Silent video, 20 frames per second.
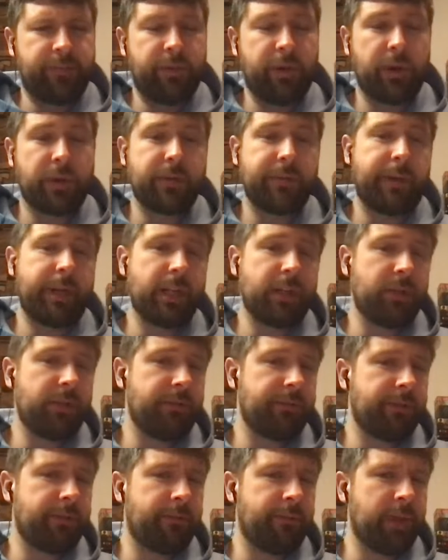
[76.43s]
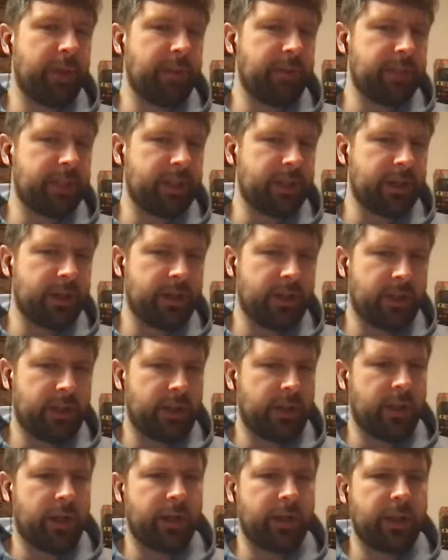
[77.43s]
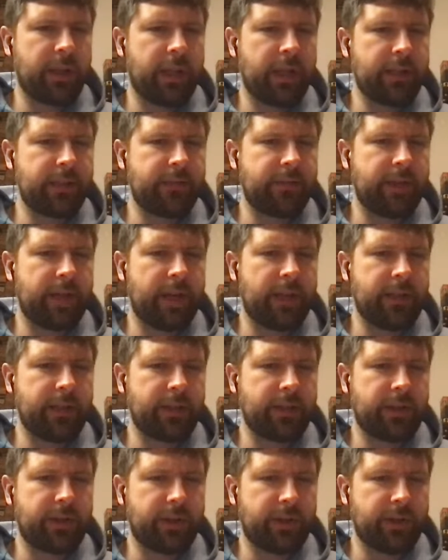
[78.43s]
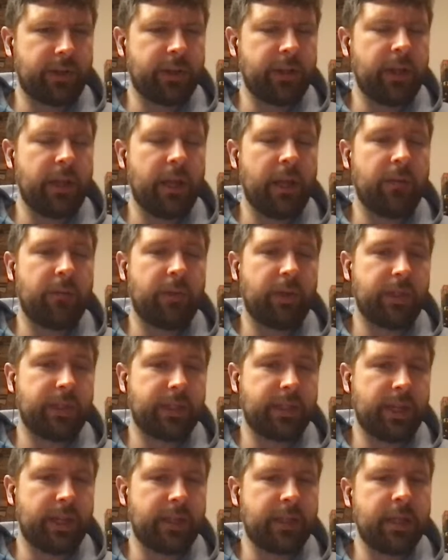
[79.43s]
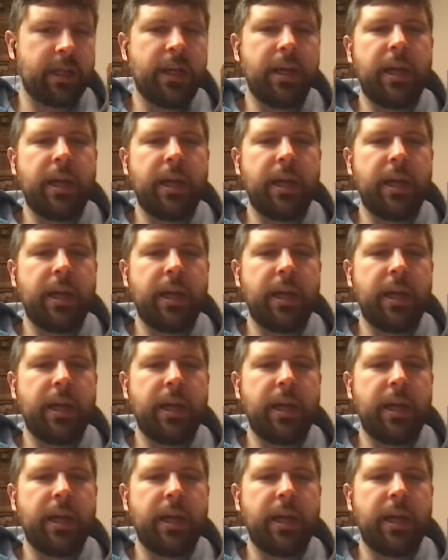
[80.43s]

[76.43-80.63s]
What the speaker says: You are to make loops of blue material along the edge of the end curtain in one set,